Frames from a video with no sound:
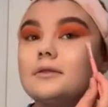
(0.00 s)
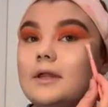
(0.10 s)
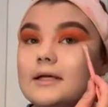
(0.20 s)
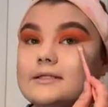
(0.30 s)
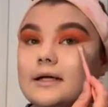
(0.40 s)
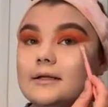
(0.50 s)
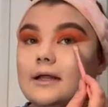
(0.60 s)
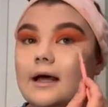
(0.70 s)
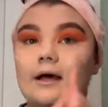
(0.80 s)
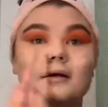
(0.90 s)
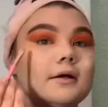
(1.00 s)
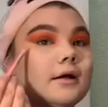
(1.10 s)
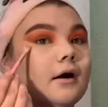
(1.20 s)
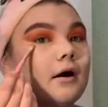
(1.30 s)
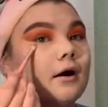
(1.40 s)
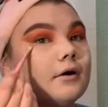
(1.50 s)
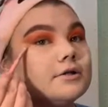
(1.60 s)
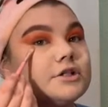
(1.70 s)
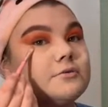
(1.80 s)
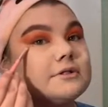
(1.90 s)
that,
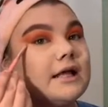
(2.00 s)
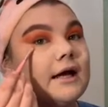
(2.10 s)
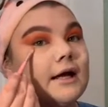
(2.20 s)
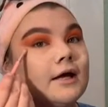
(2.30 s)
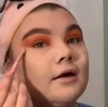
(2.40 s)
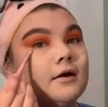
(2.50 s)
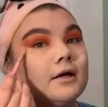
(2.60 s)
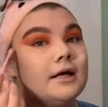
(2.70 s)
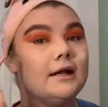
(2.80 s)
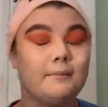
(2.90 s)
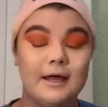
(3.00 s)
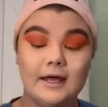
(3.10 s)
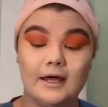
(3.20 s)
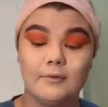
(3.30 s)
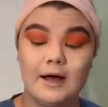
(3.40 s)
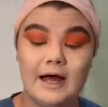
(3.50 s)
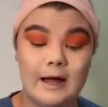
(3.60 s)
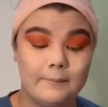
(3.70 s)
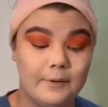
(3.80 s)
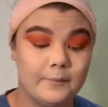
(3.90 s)
she was like, he didn't make it, what
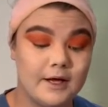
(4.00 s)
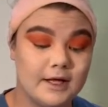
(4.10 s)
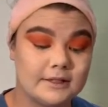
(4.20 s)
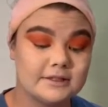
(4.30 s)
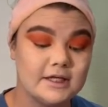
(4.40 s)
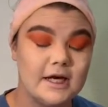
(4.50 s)
happened was,